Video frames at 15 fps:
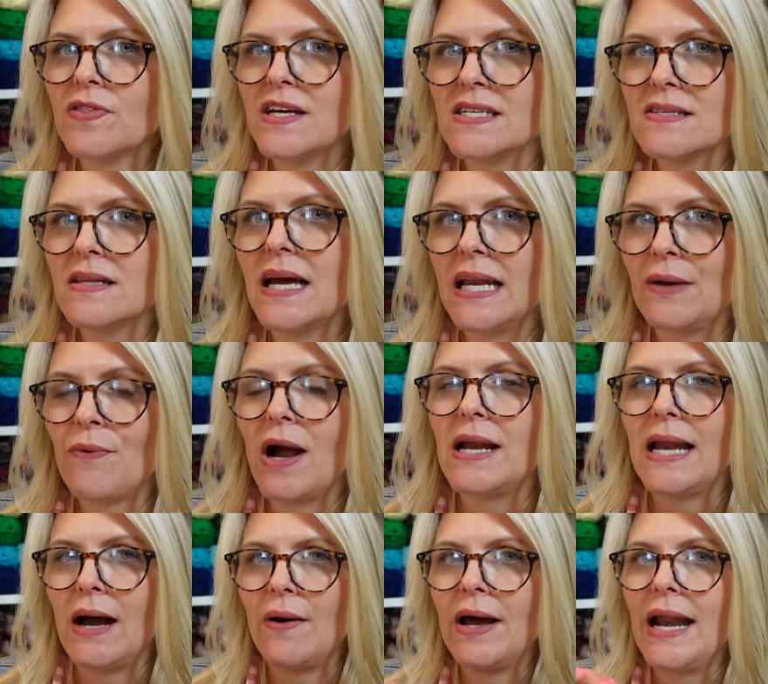this lady right
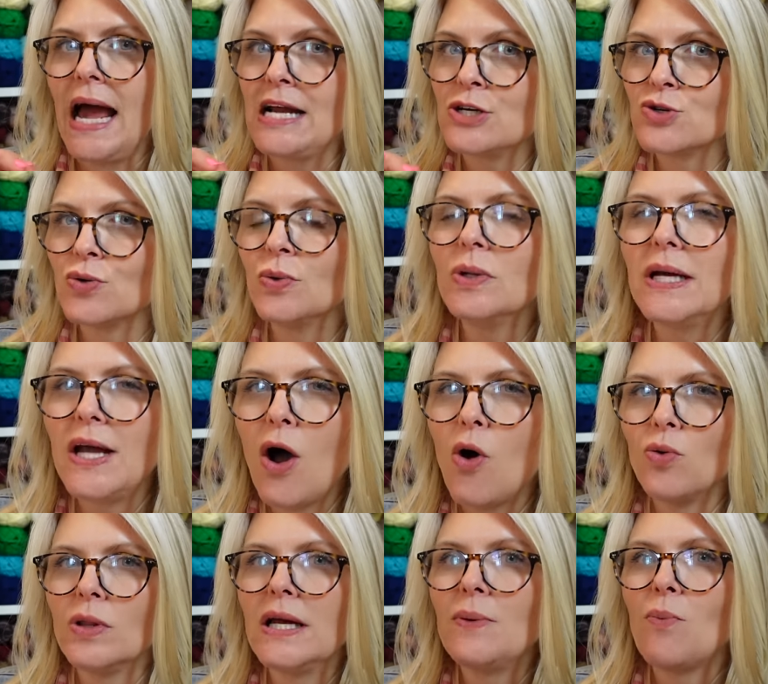now and I truly
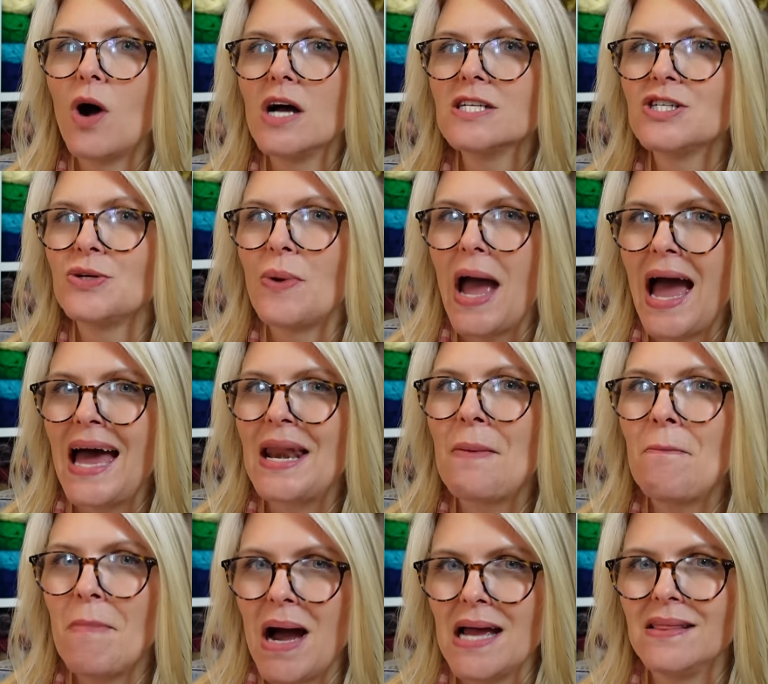only want to add
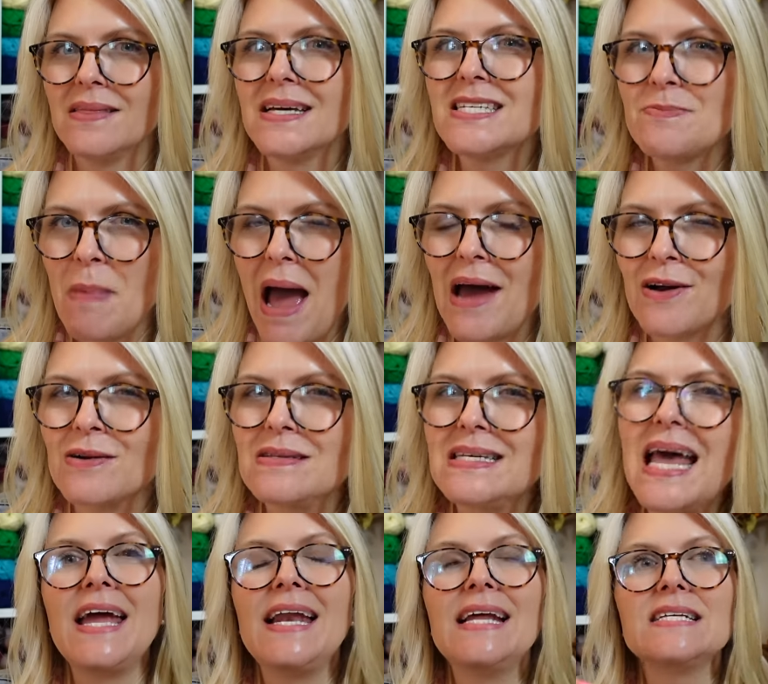mindless patterns
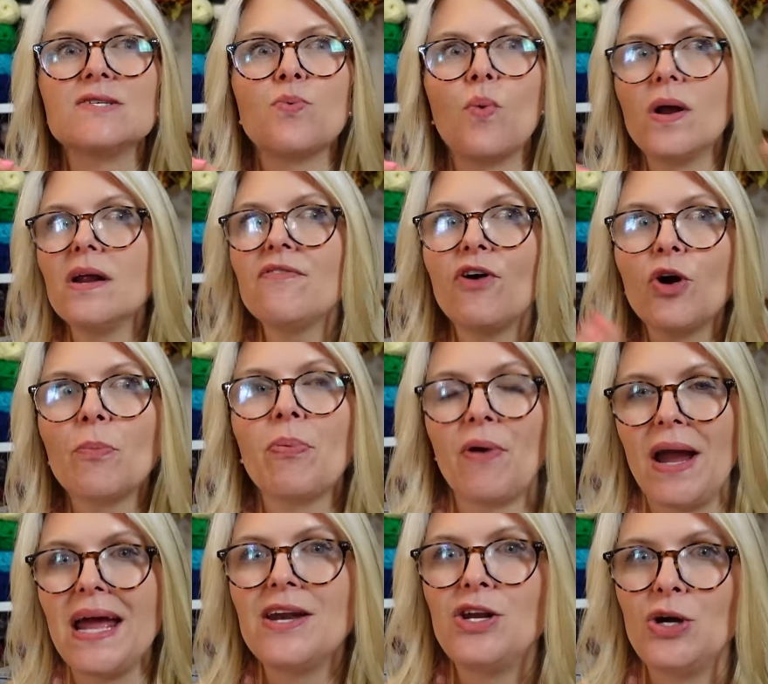and it's one of her
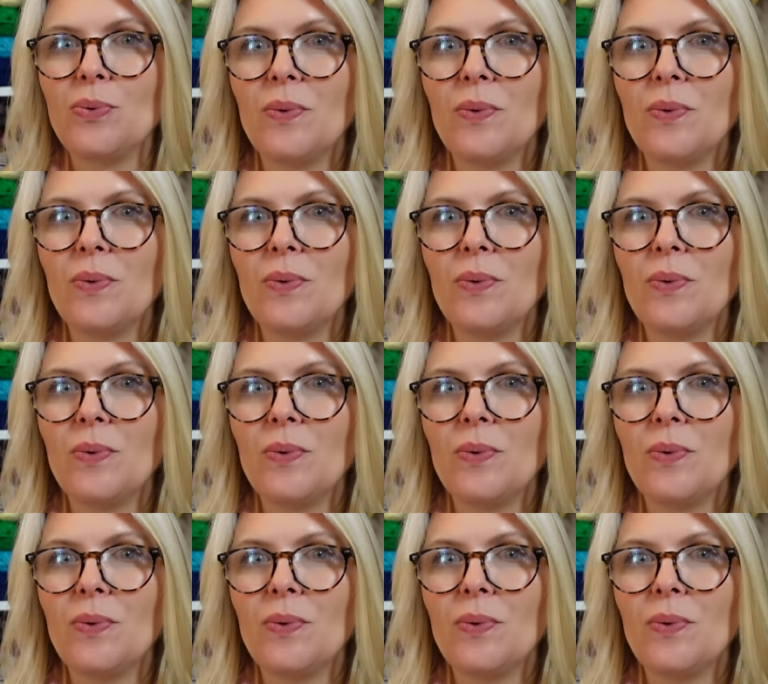brand new